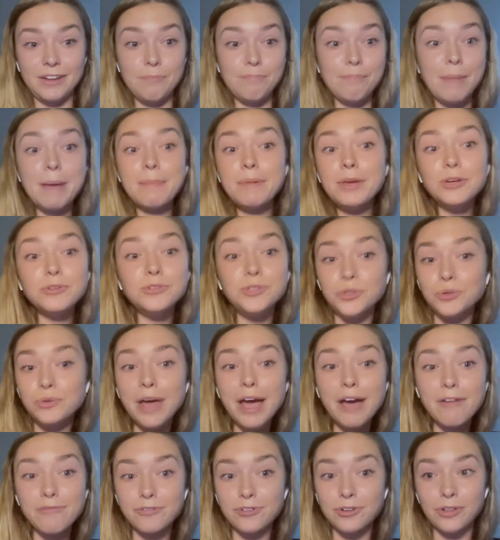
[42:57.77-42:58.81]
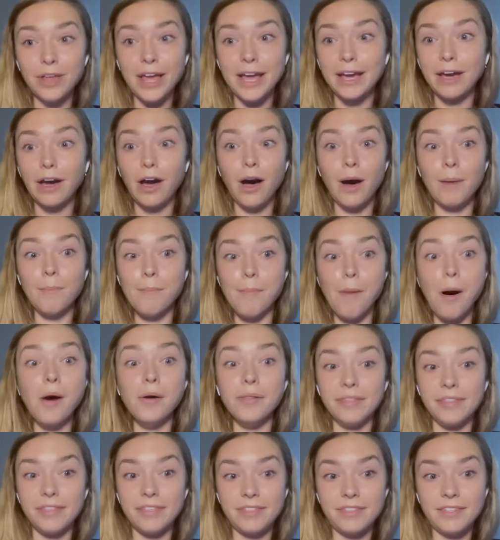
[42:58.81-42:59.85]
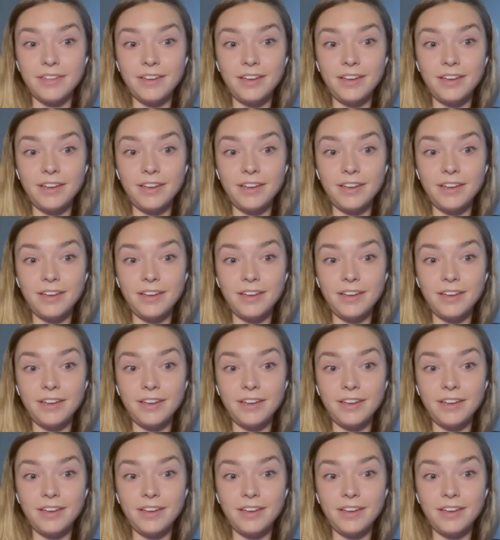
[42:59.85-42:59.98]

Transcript: Maybe you do that for like a month.